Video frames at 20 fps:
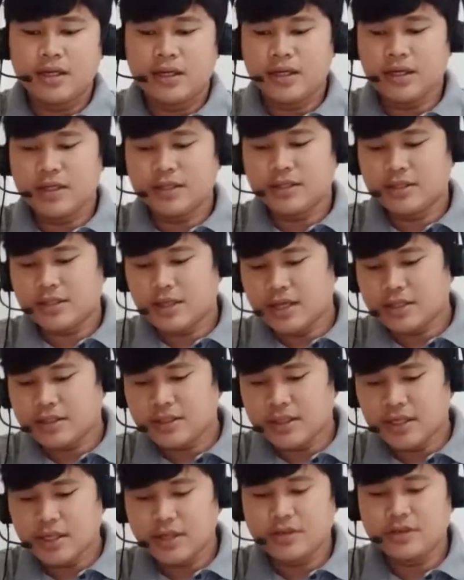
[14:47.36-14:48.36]
It
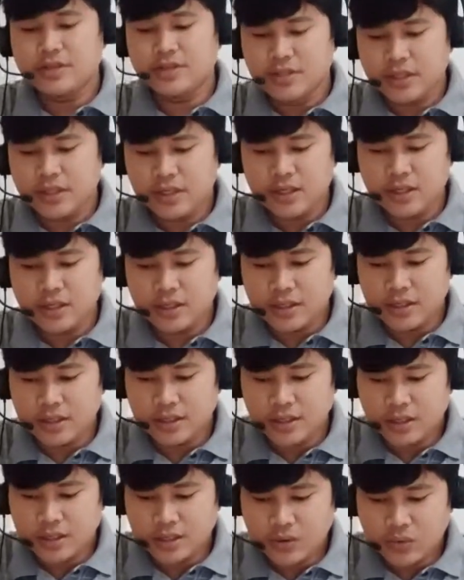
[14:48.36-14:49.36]
says here,
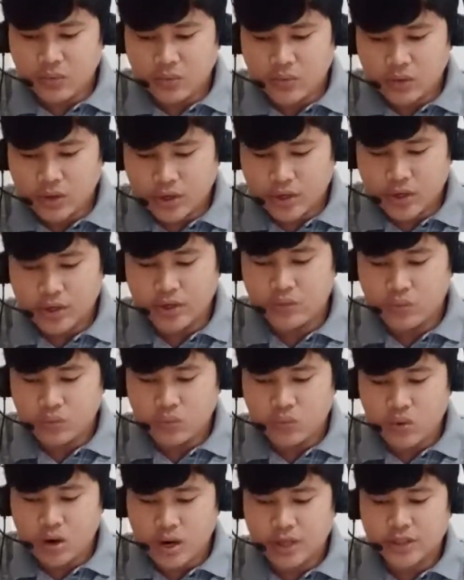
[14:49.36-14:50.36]
the
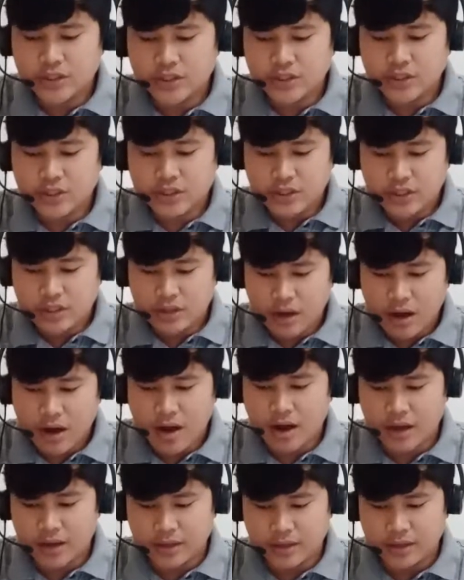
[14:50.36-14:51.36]
Word was
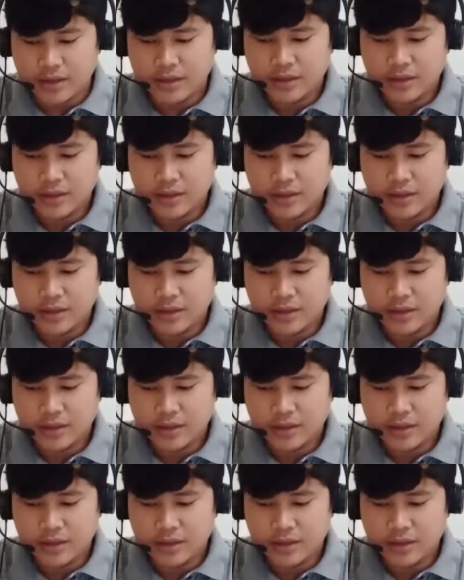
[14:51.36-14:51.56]
God.